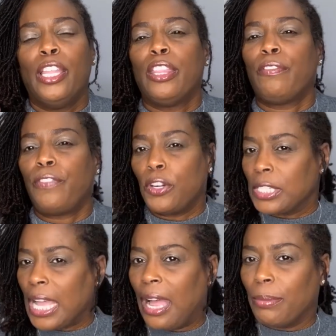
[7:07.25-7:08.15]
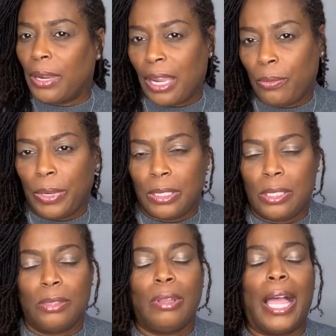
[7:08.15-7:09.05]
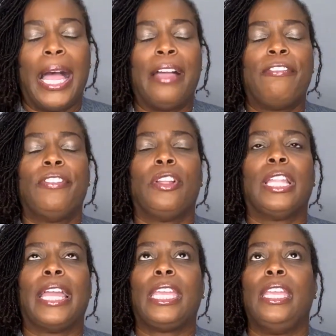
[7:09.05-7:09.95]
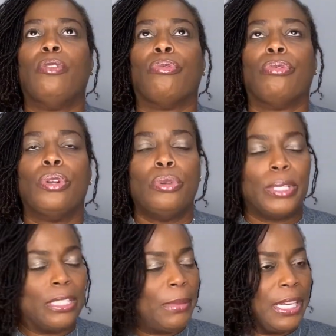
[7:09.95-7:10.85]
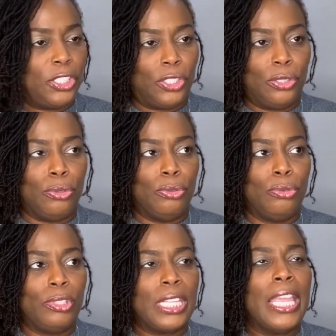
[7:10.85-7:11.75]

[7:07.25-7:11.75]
The first cobbler I went to, I felt like he ruined my shoes,